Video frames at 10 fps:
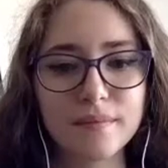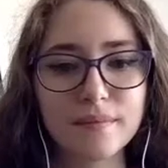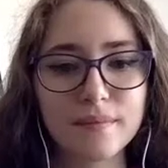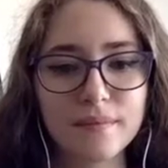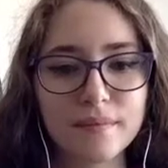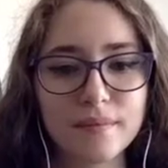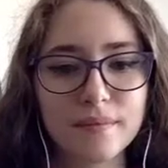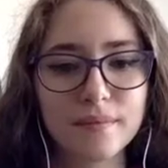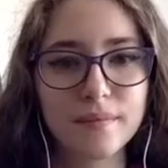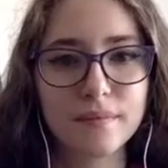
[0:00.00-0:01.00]

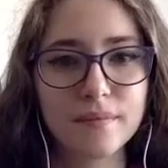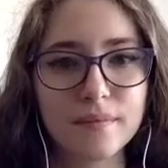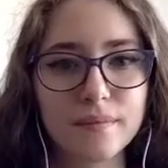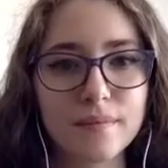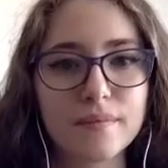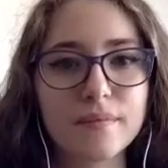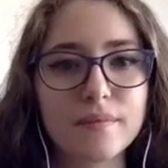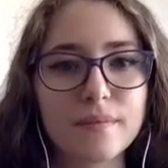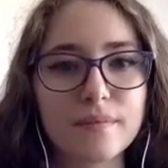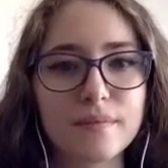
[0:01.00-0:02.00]

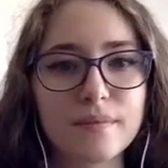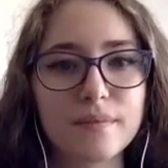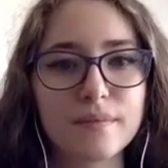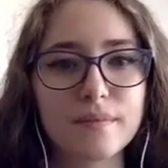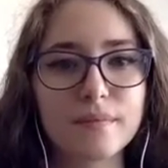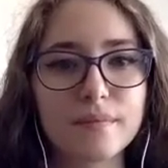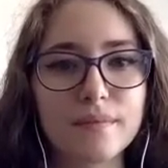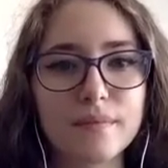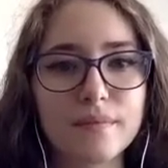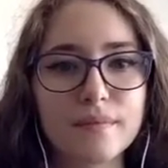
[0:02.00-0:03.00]

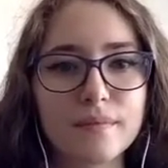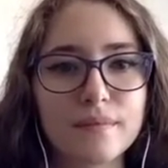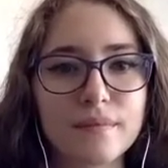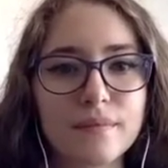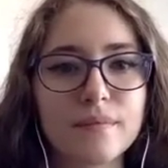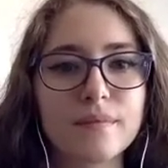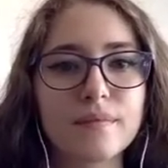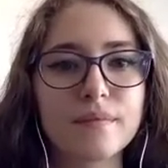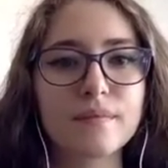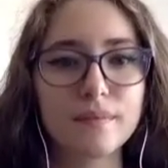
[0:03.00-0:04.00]

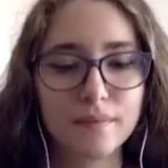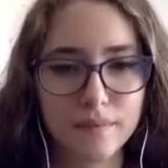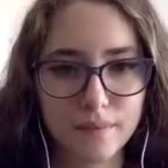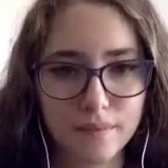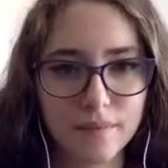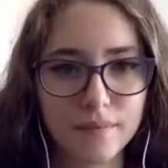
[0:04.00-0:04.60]
This person isn't speaking.